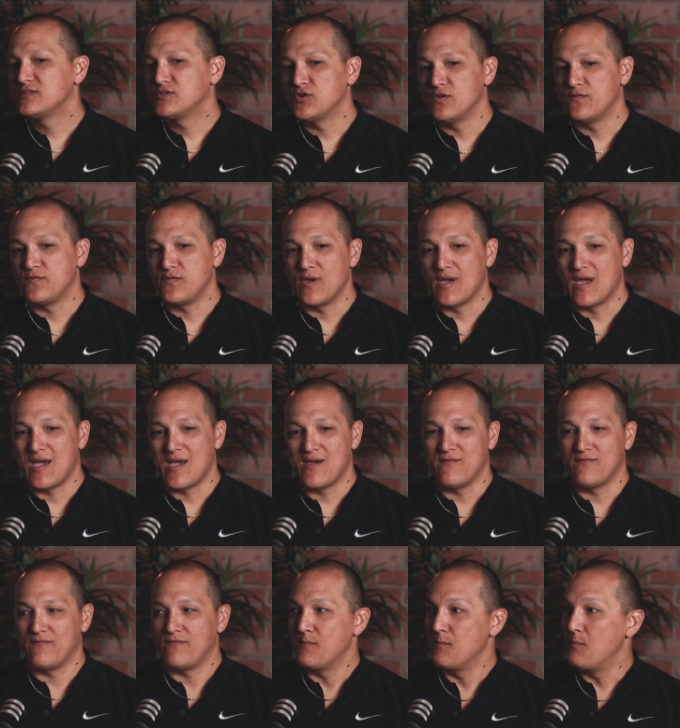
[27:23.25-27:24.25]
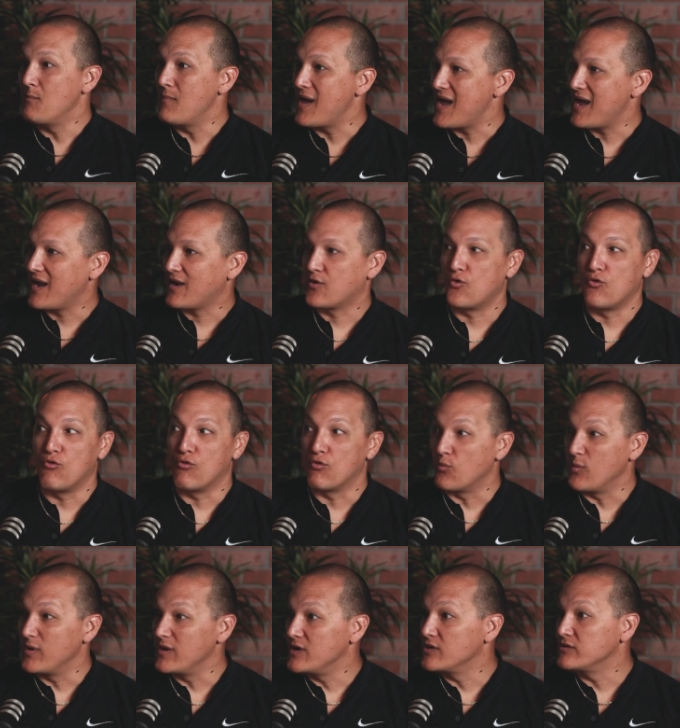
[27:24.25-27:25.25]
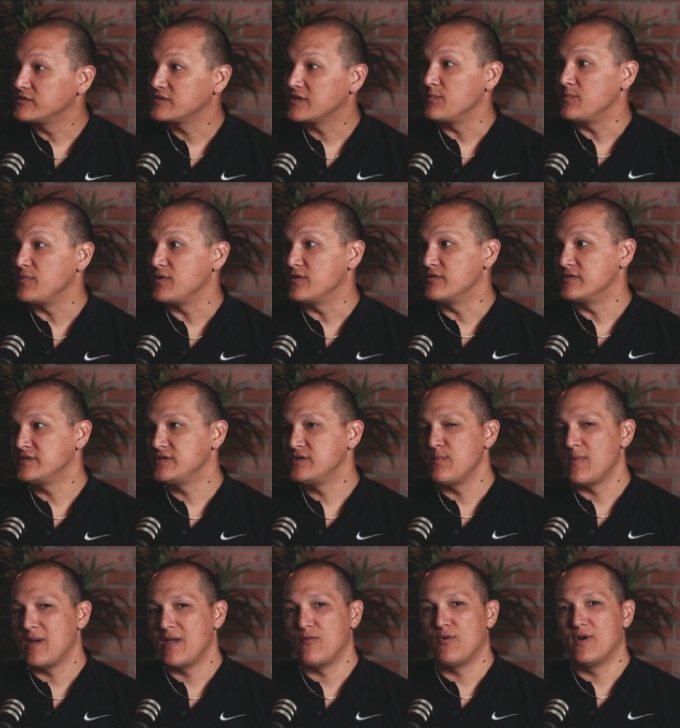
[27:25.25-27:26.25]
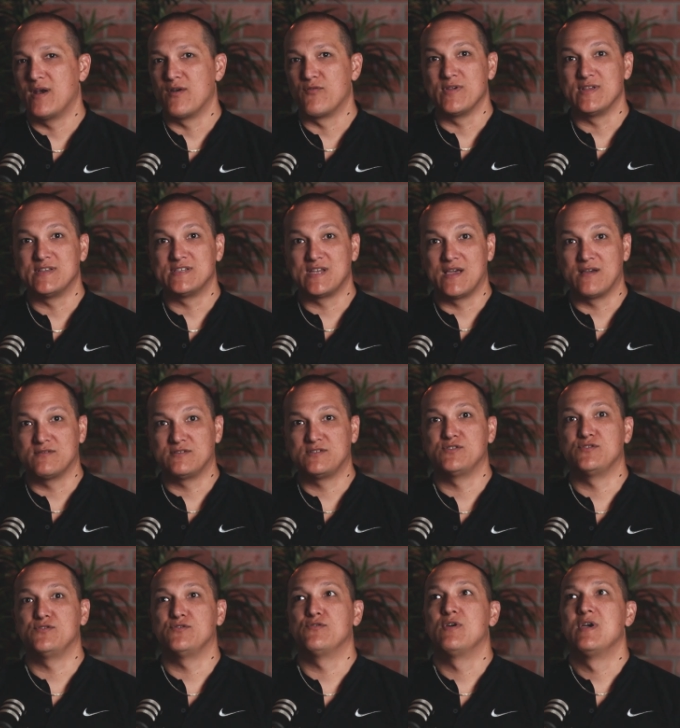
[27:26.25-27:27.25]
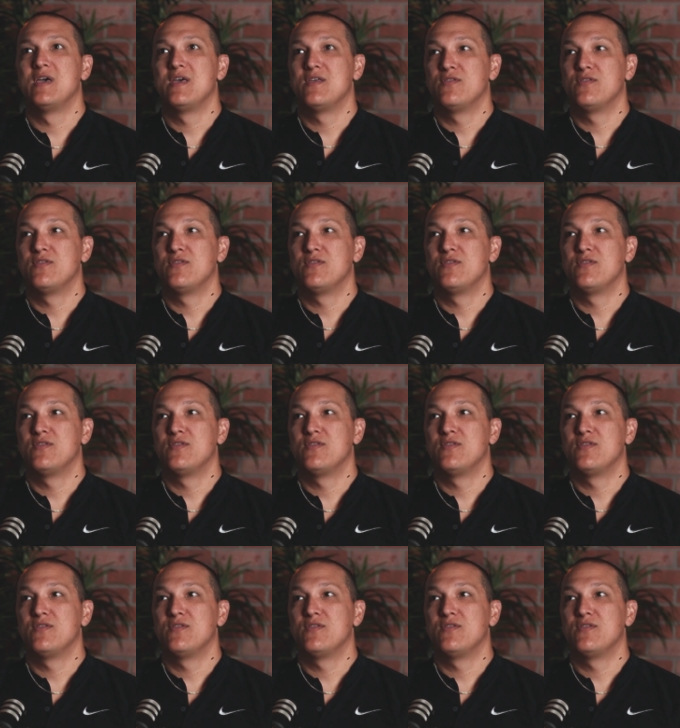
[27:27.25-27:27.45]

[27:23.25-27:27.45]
So if you have Mac or Windows computers, you might want to reach out to